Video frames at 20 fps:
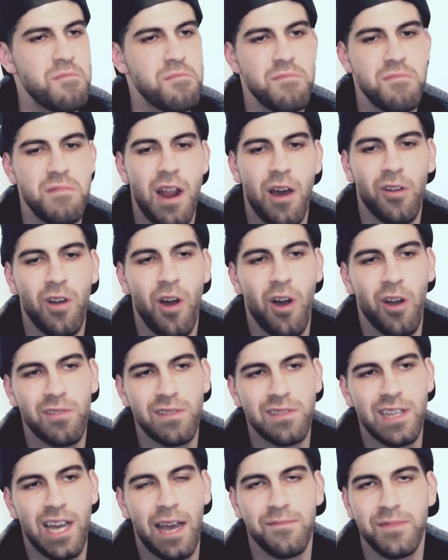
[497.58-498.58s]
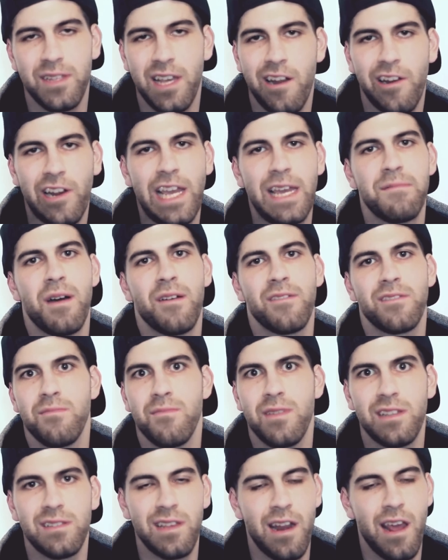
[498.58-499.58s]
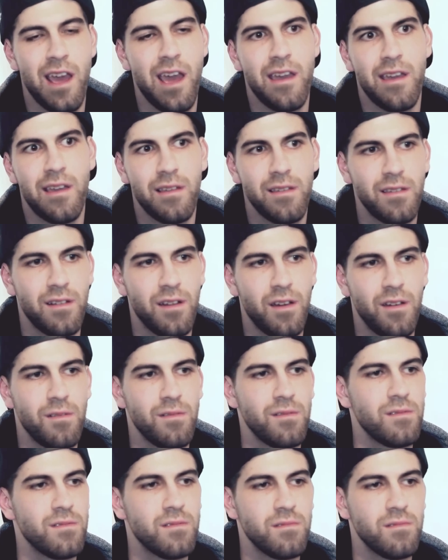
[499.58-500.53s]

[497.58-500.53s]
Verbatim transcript: Now, Algonquin Times editor came out to me and said, "Hey, you know,